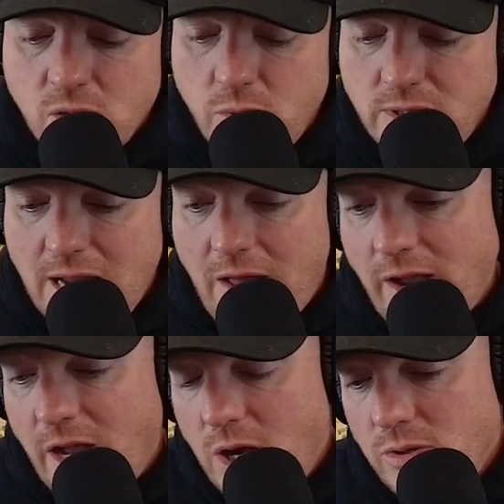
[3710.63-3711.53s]
We'll see yeah, how
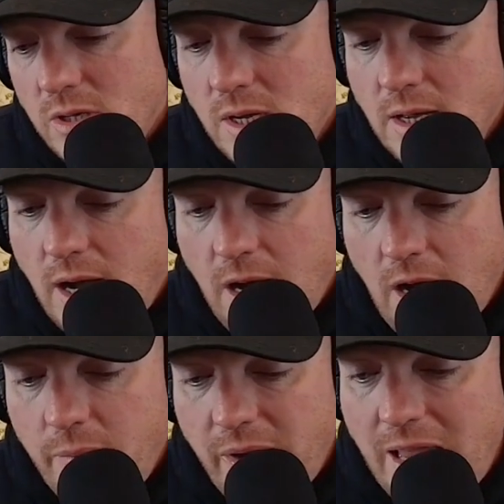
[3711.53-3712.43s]
that goes.
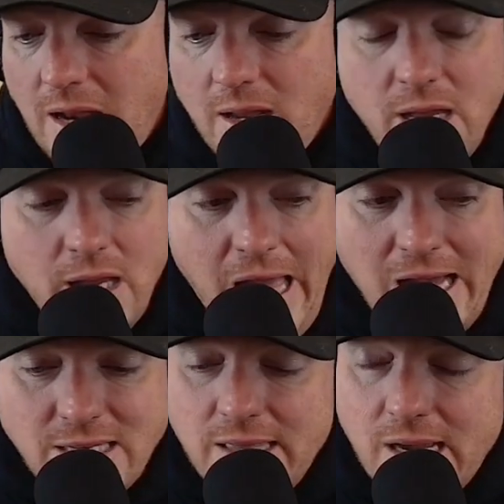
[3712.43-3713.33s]
Um, but again,
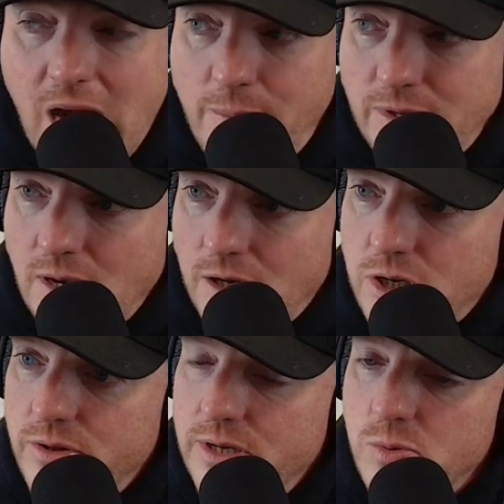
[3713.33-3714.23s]
guys, get in the comment
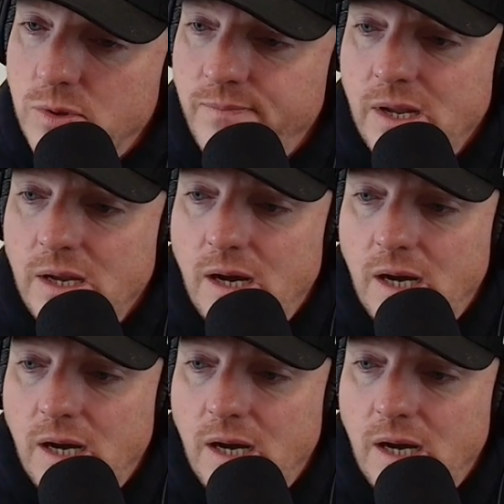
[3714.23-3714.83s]
section on this one.